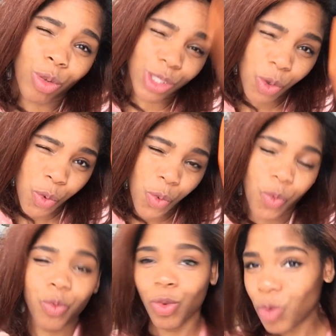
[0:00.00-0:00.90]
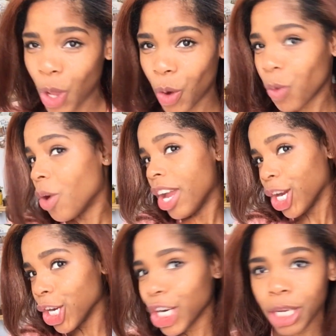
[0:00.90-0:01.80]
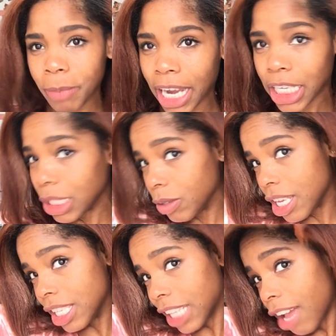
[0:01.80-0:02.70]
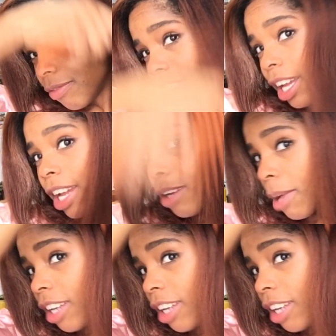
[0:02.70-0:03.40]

school, everybody do this. I feel like everybody